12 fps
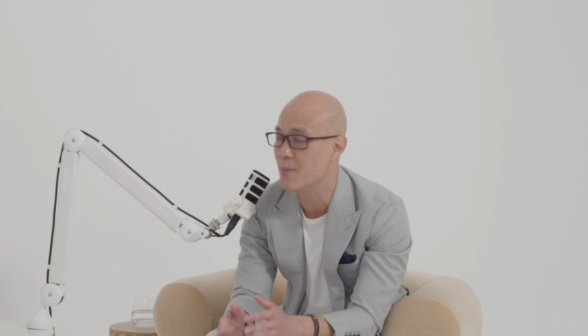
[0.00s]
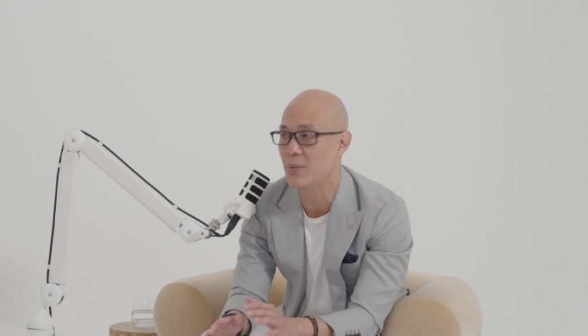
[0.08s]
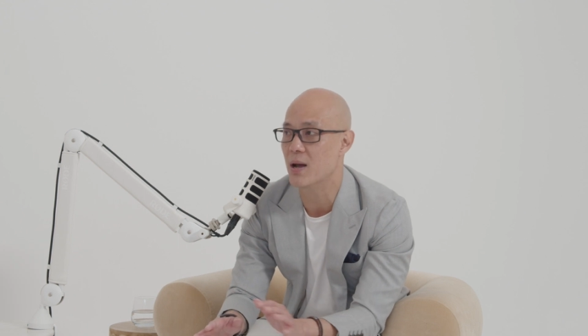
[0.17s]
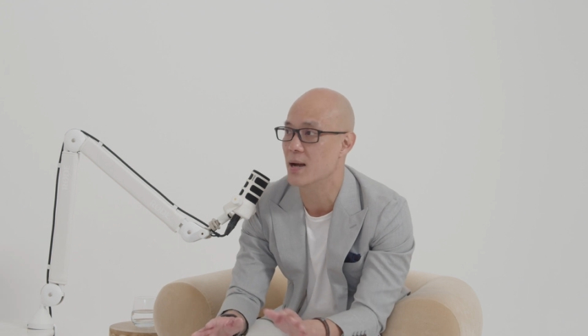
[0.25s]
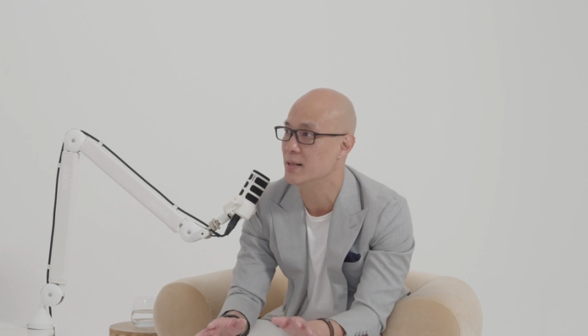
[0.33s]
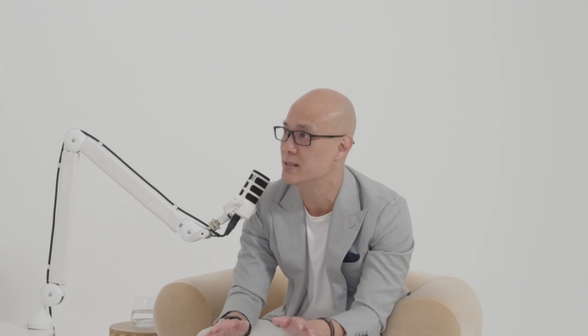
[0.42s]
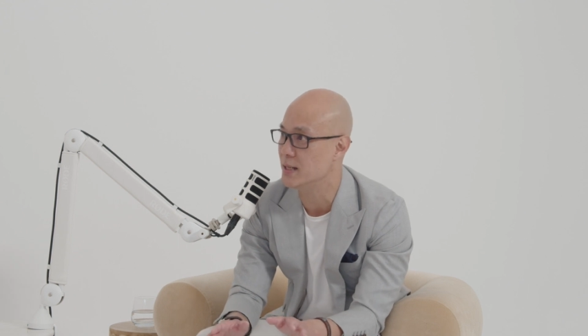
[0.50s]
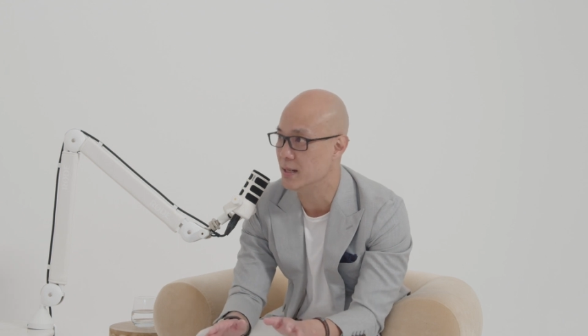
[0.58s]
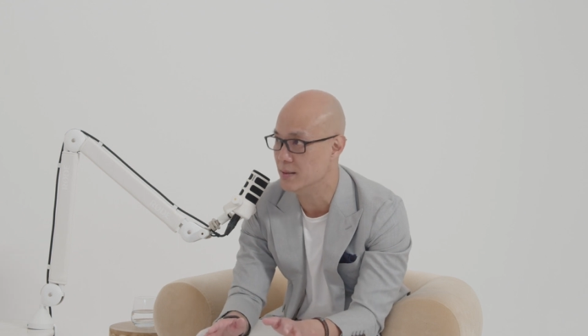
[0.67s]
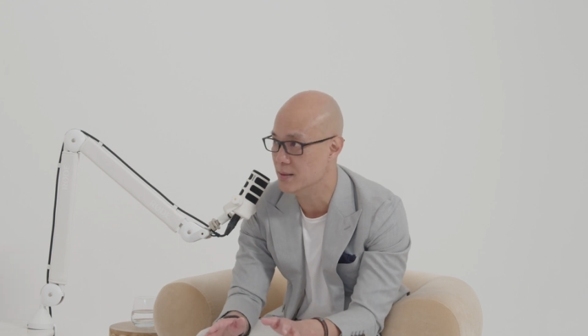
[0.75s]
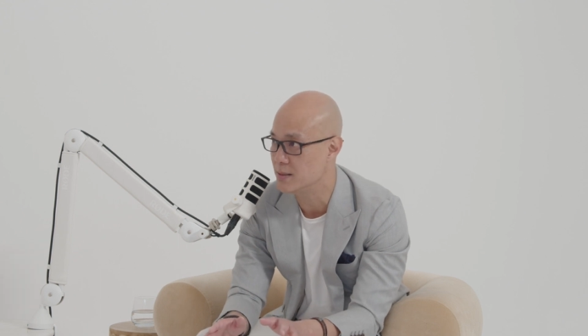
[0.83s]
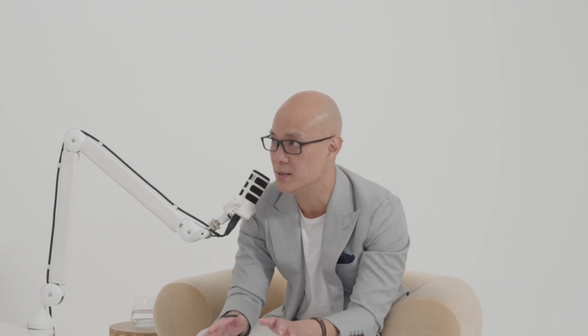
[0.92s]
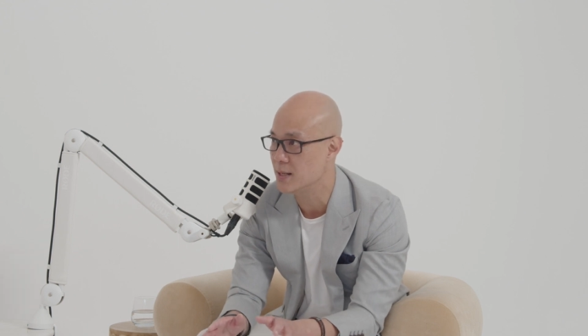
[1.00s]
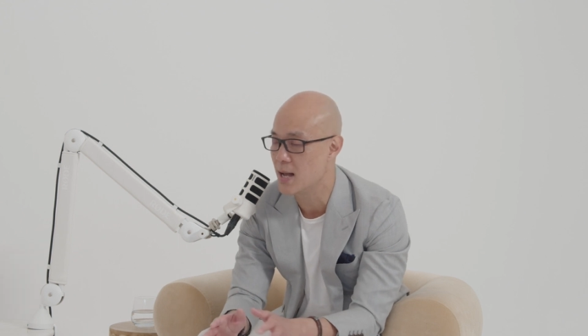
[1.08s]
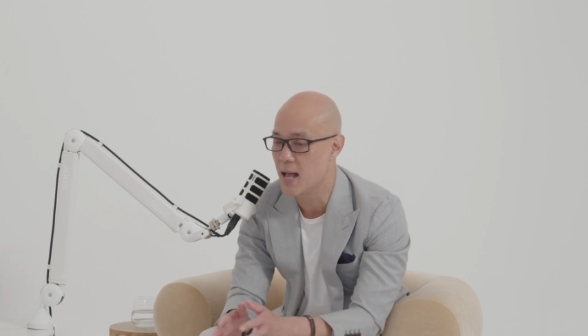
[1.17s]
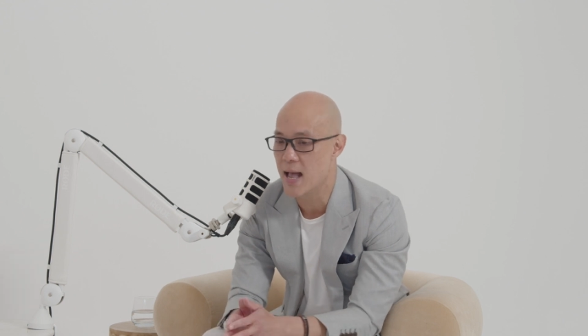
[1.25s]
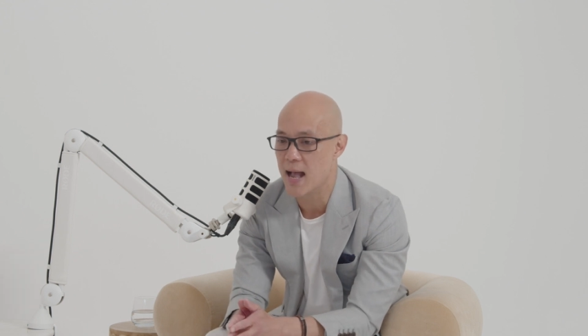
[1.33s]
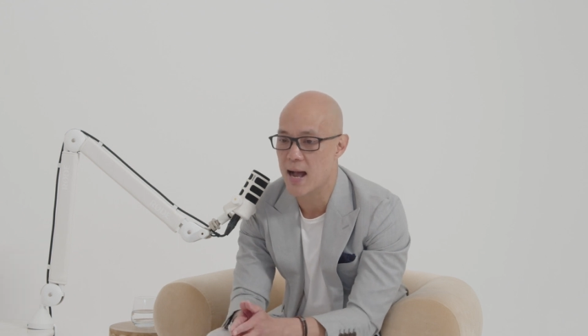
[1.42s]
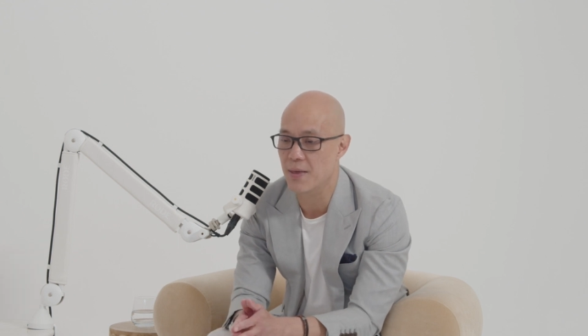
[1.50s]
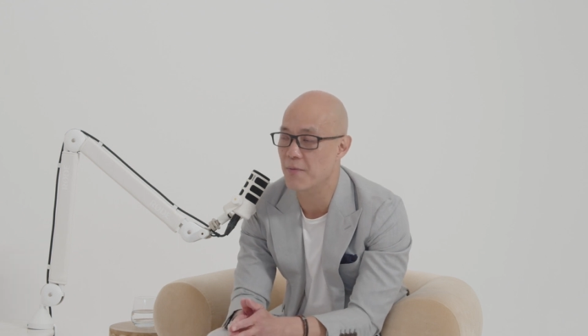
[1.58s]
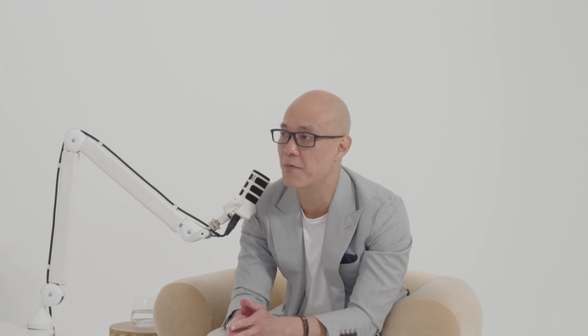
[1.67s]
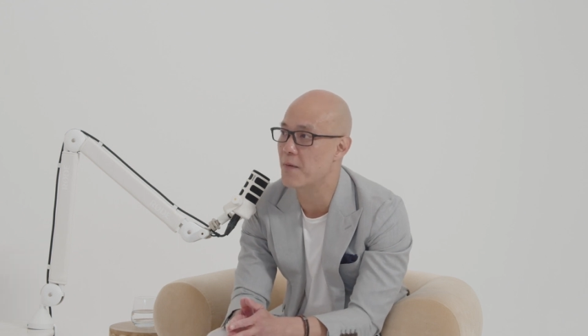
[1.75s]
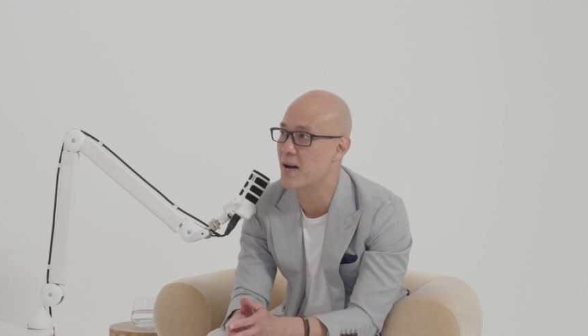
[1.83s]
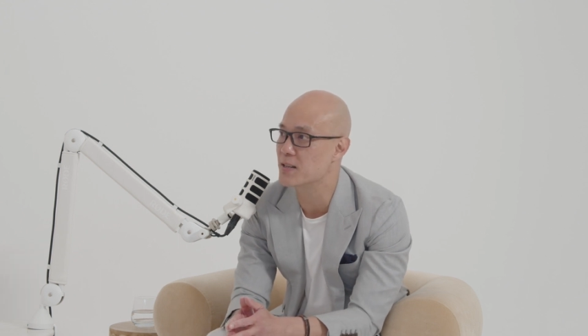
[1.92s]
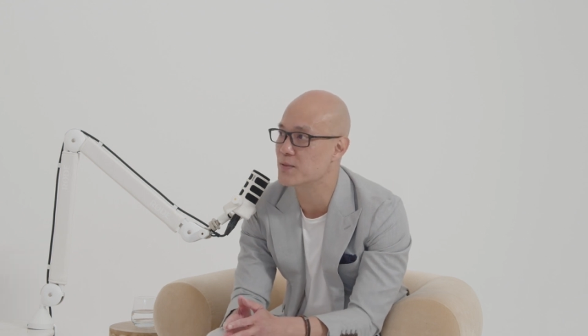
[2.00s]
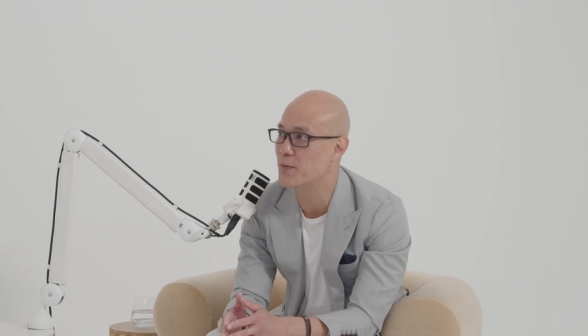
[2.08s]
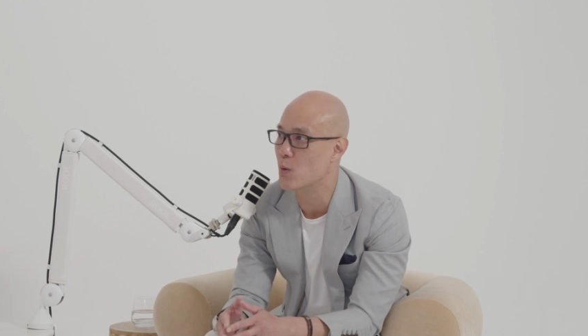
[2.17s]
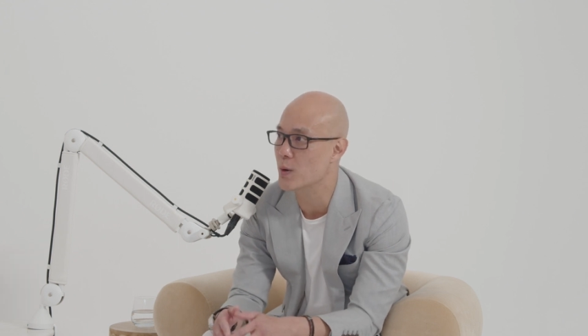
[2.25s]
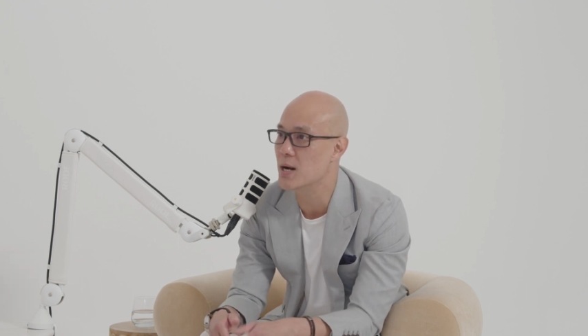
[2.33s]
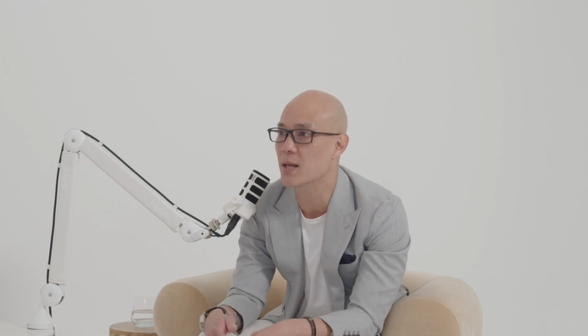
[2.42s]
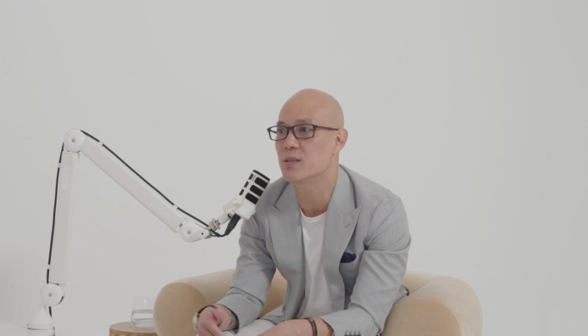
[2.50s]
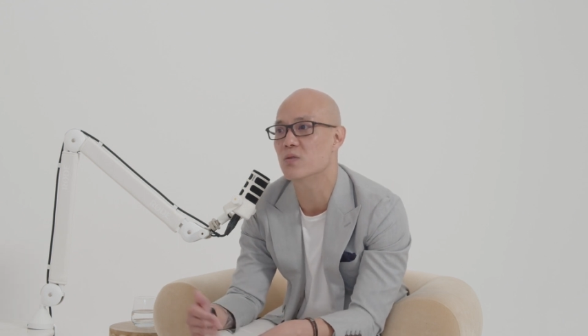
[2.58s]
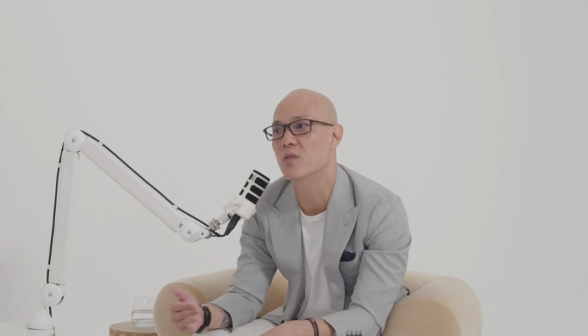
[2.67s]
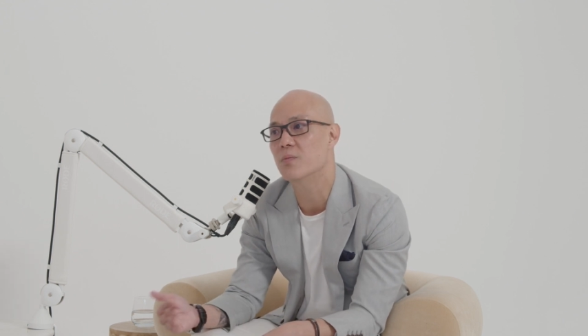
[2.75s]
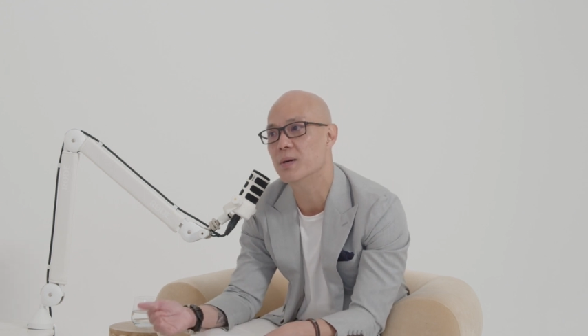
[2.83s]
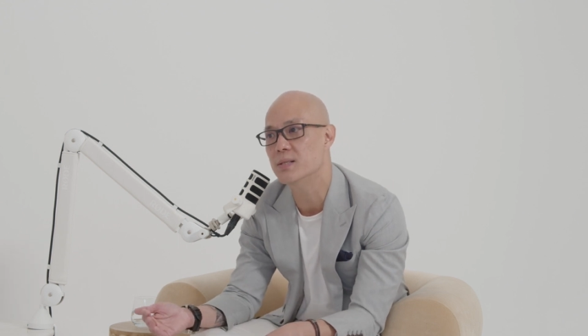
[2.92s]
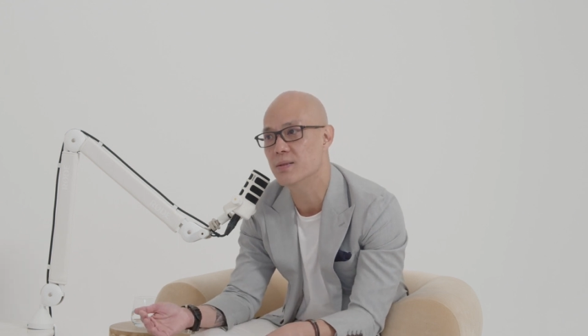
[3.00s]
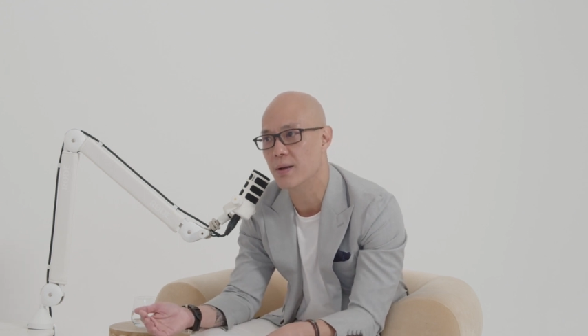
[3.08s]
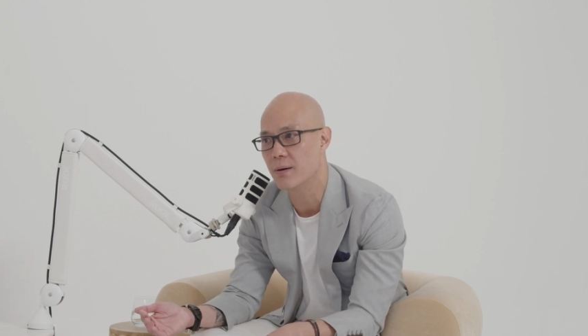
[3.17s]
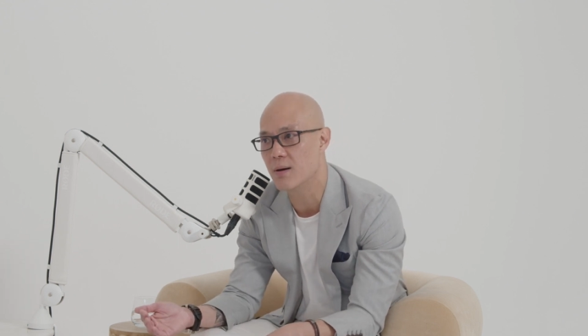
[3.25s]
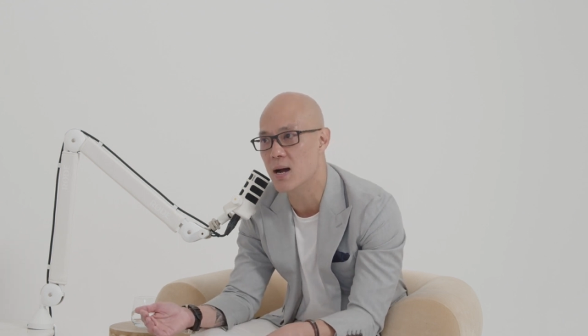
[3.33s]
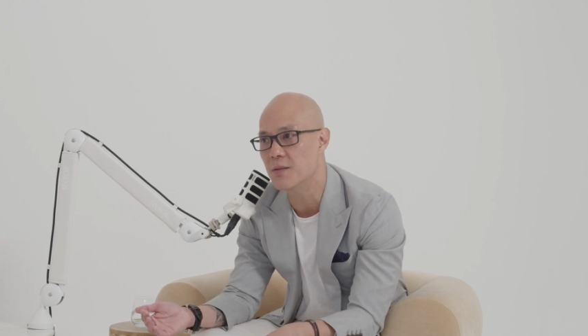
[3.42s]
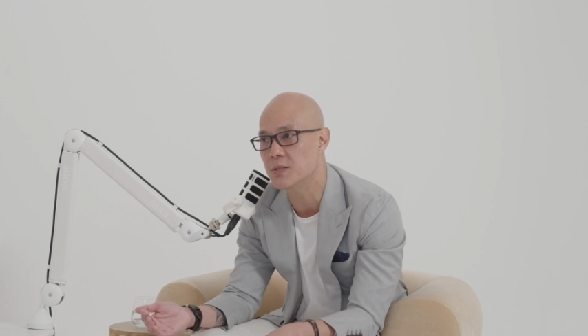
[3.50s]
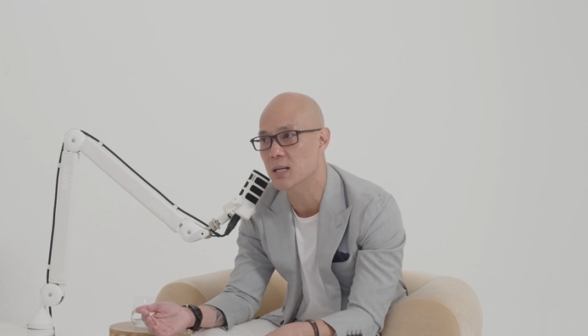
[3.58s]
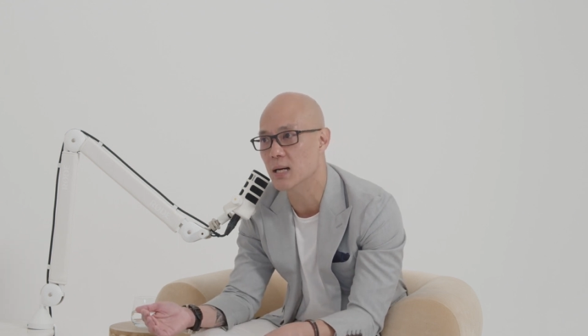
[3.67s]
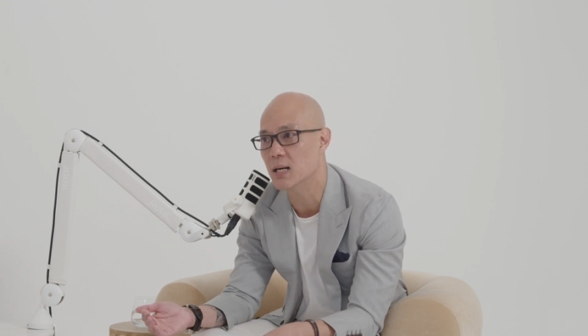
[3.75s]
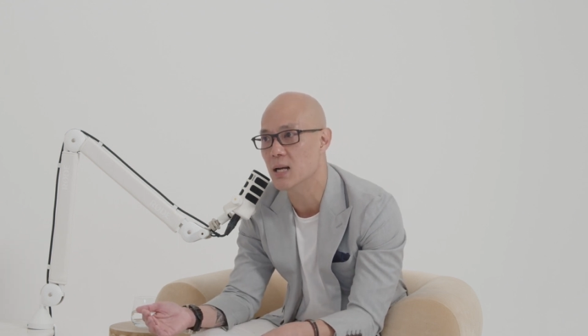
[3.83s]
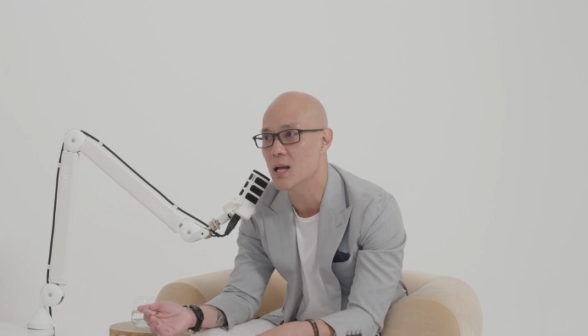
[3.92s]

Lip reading: behind the scenes. And then fast forward another 12 months thereafter,